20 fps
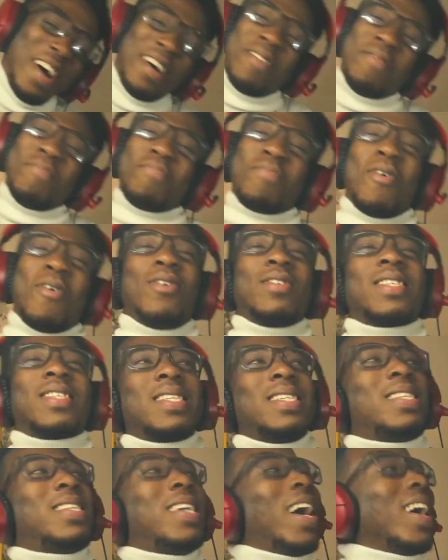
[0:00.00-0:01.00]

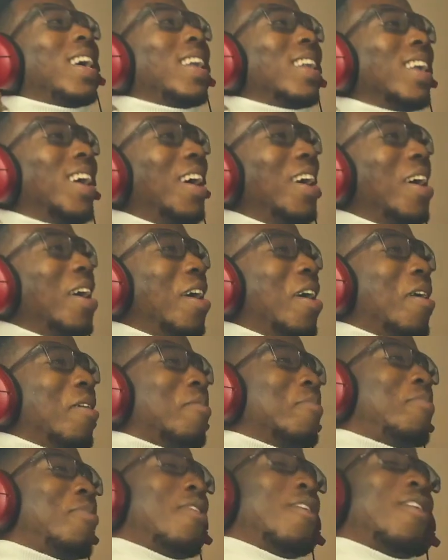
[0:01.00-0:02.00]
Broski said
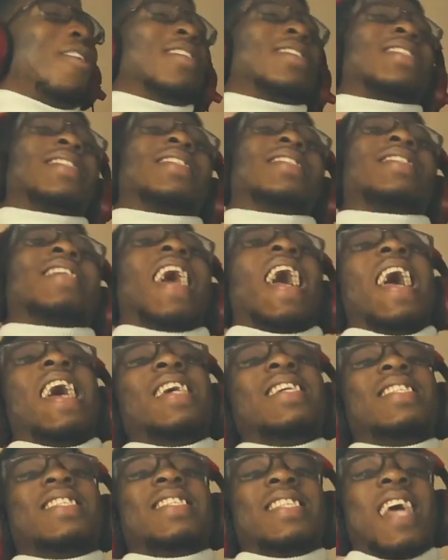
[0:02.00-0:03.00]

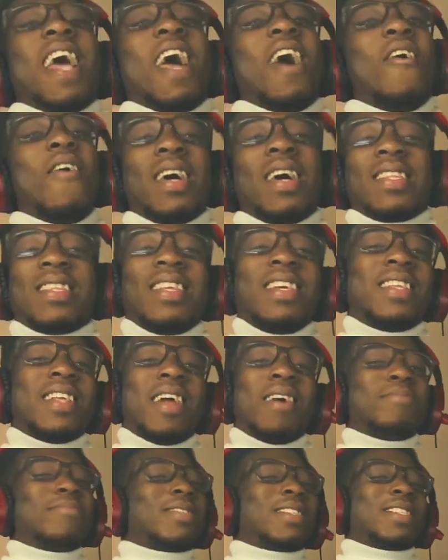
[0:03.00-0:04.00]
NGL, I think that
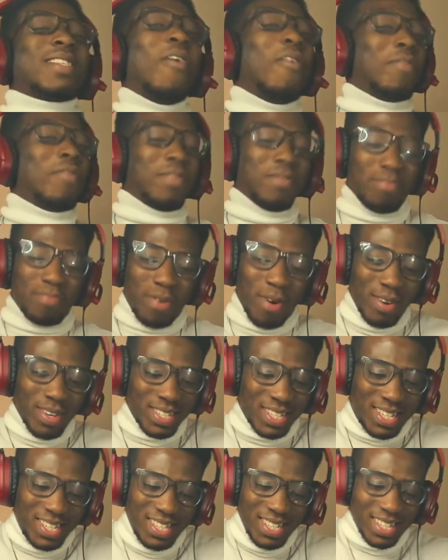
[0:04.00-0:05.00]
I'm selfish.
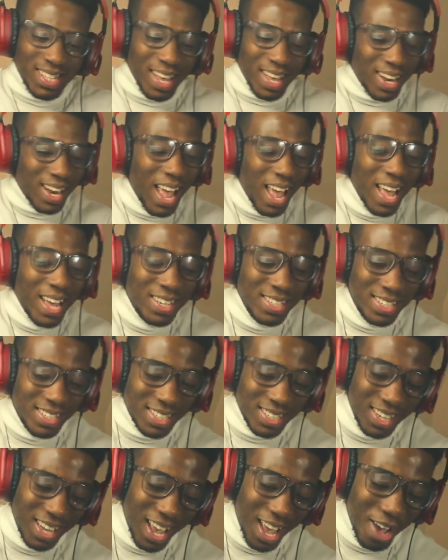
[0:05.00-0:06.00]
Broski said
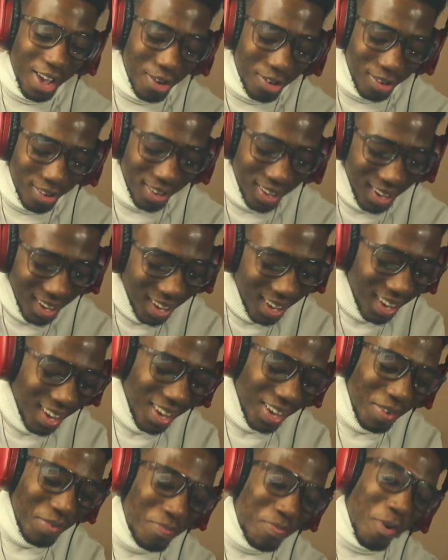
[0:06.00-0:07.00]
NGL.
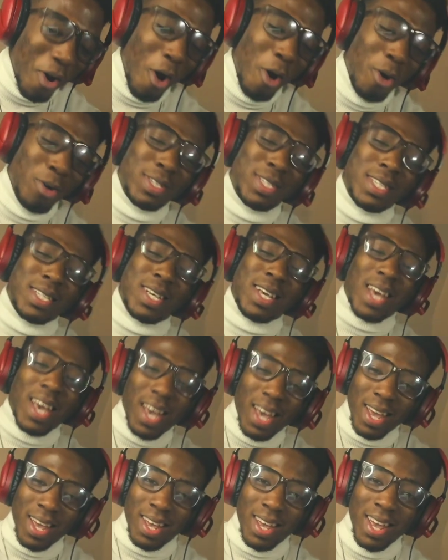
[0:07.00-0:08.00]

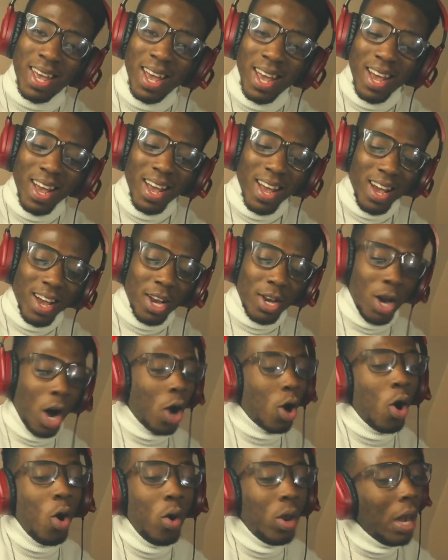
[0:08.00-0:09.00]
Broski! Not
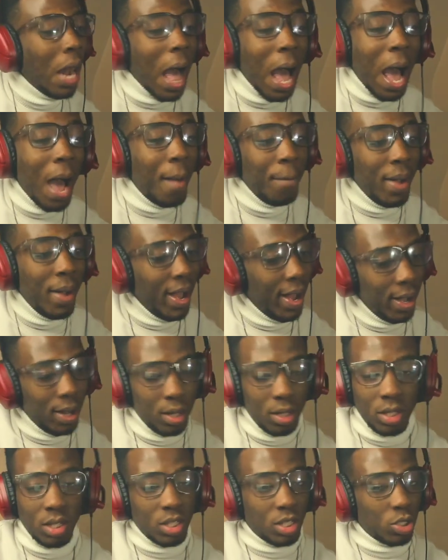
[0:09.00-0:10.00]
gonna lie, man.
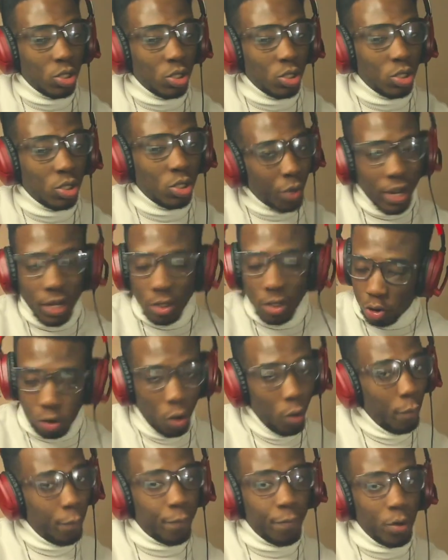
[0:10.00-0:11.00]
This is straight
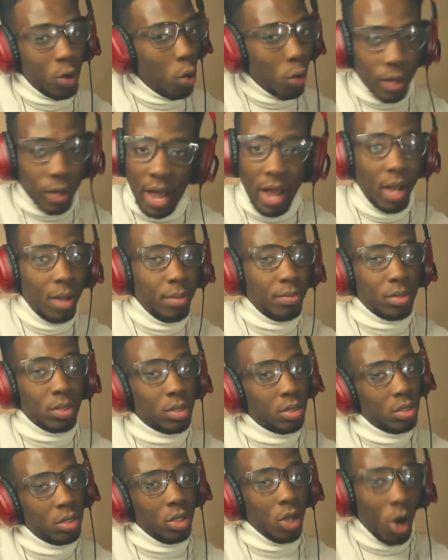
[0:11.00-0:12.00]
truth. No
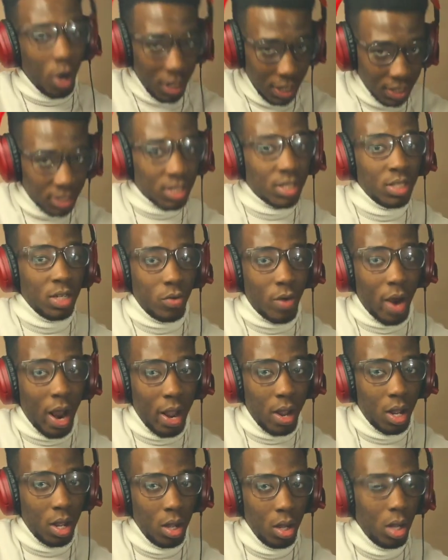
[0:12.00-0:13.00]
games. Y'all listening,
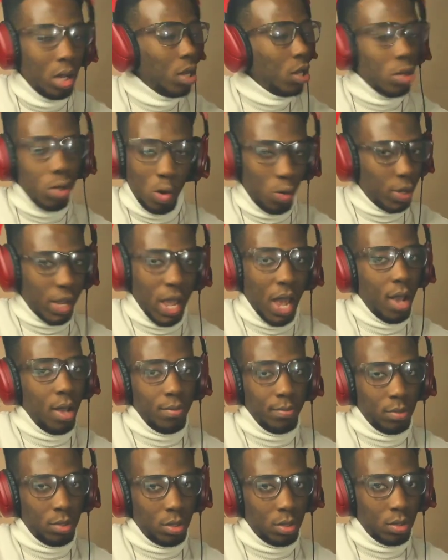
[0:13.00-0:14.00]
right? No
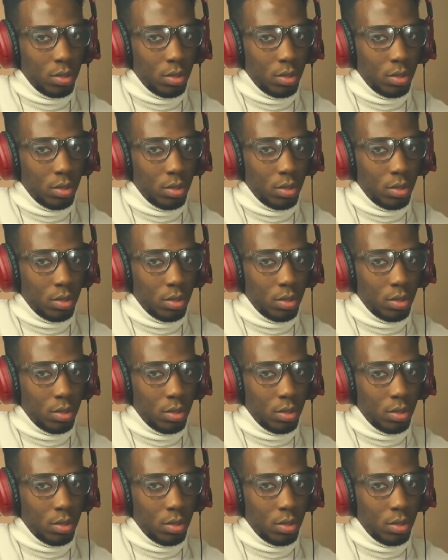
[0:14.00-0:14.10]
games.